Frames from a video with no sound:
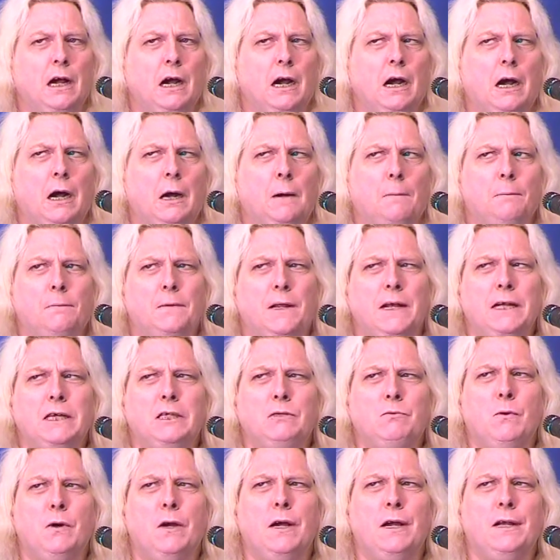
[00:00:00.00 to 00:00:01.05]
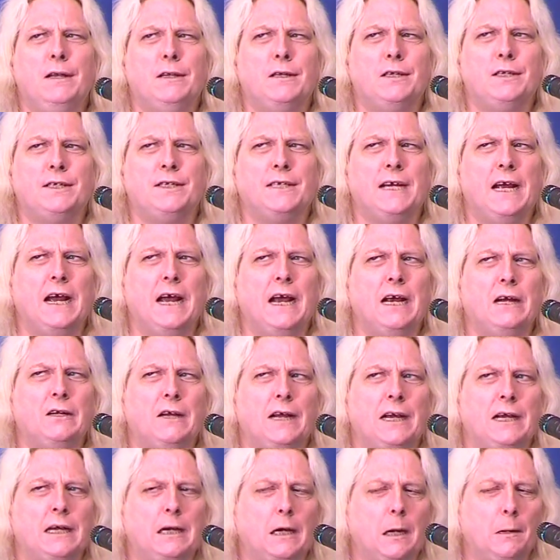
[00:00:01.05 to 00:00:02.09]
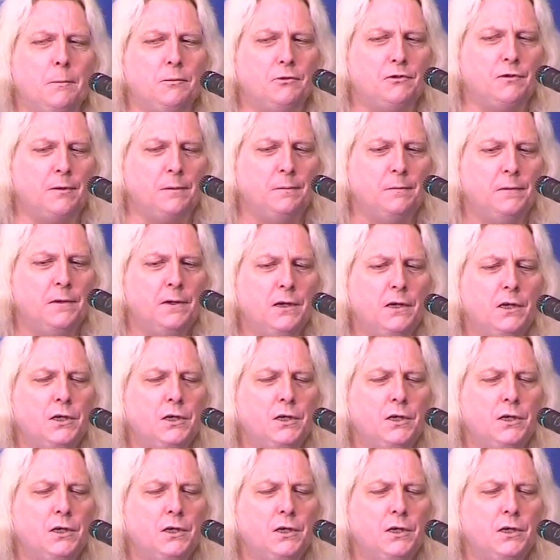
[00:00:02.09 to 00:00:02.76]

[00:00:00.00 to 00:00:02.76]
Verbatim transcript: That's why this tagline comes from,